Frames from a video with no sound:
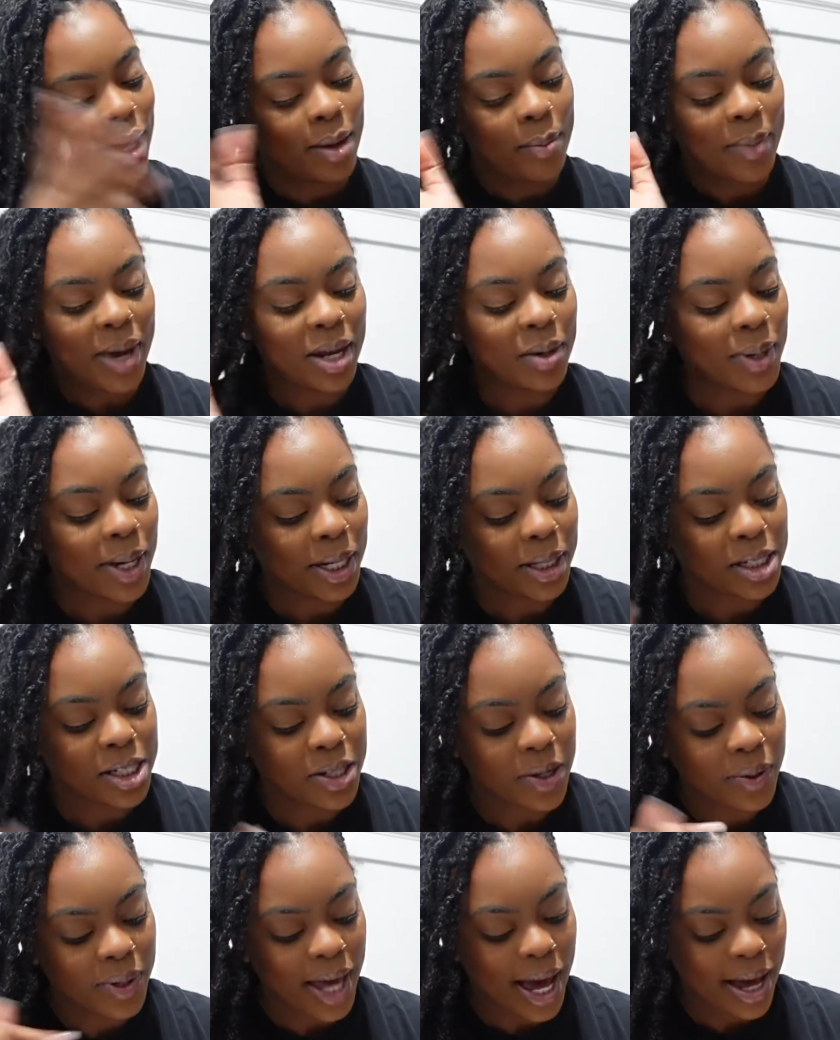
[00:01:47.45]
But anyway,
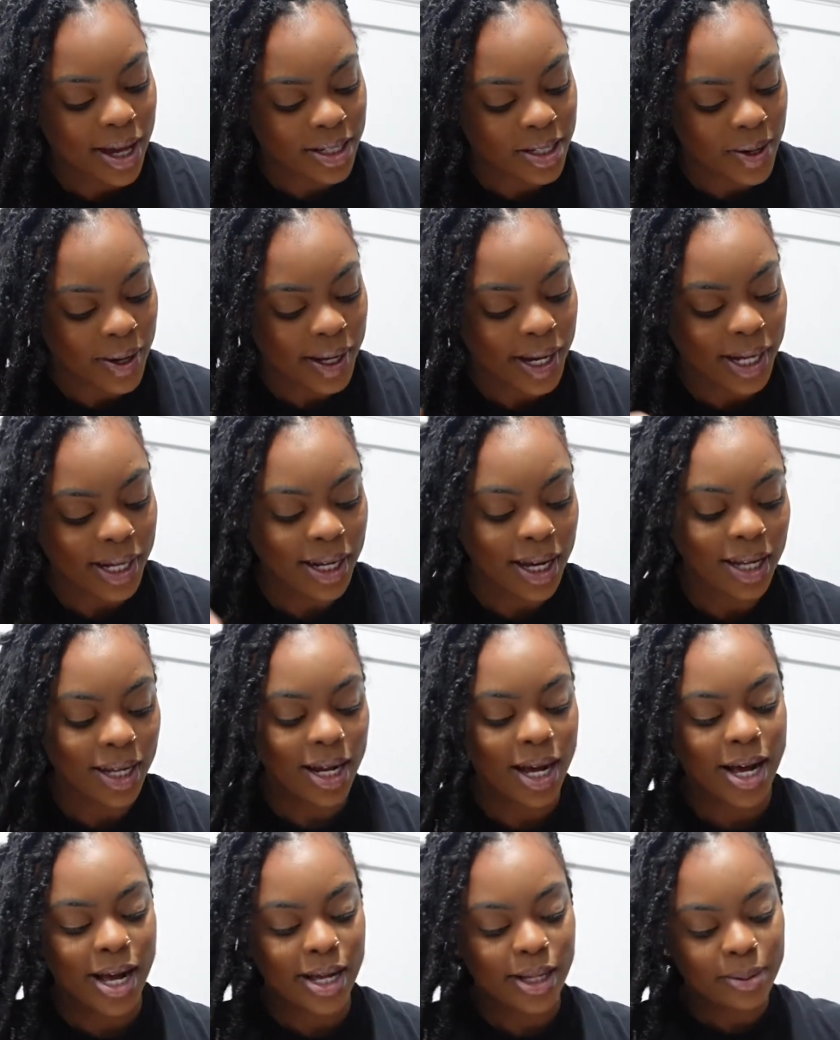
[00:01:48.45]
so yeah, so I gotta get,
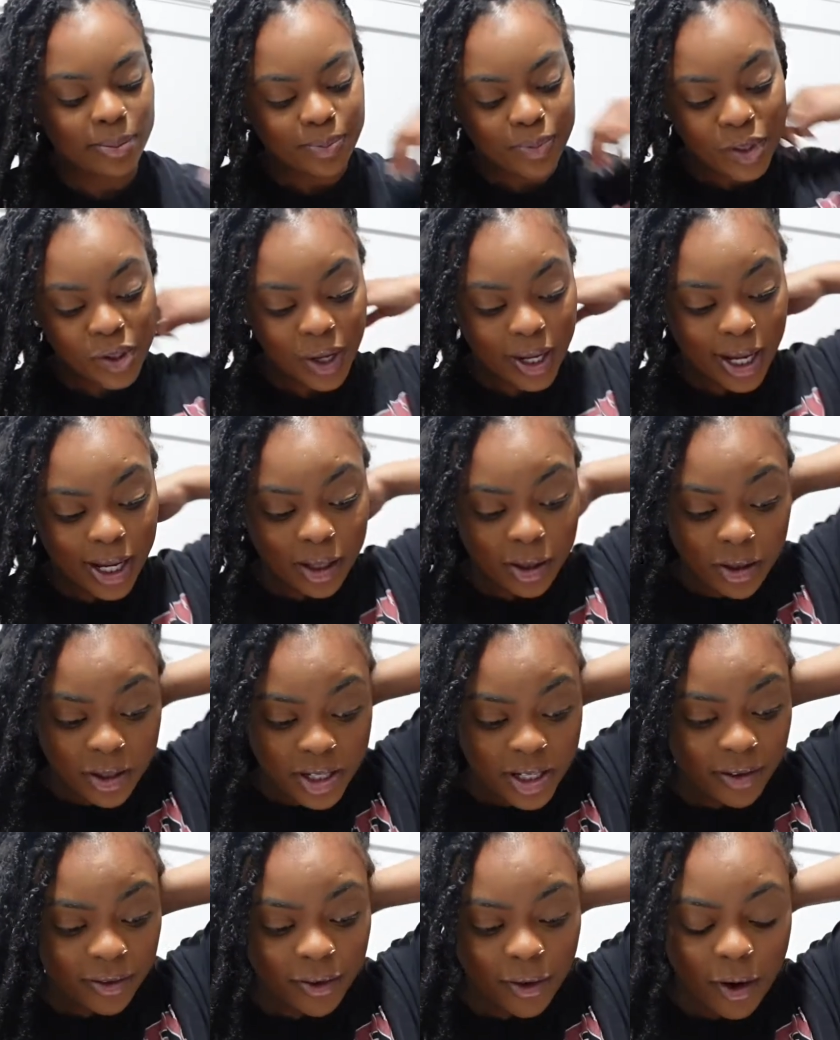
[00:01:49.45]
um, so I gotta go to
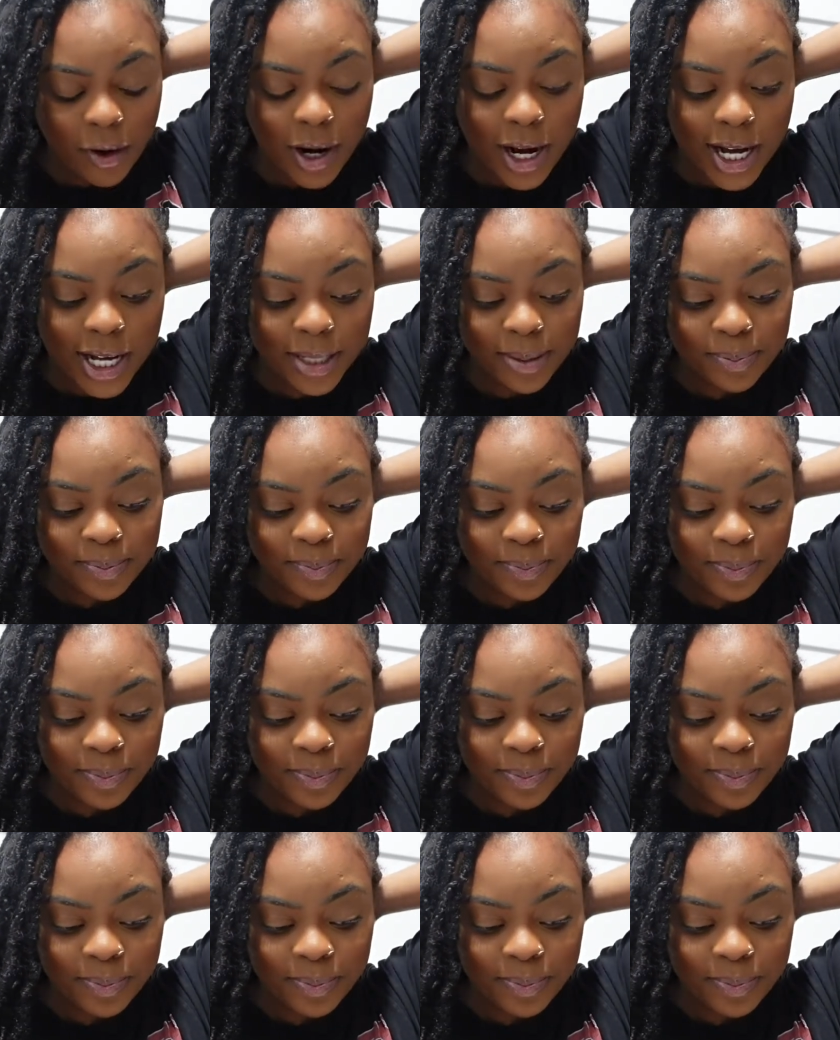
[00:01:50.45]
Sephora.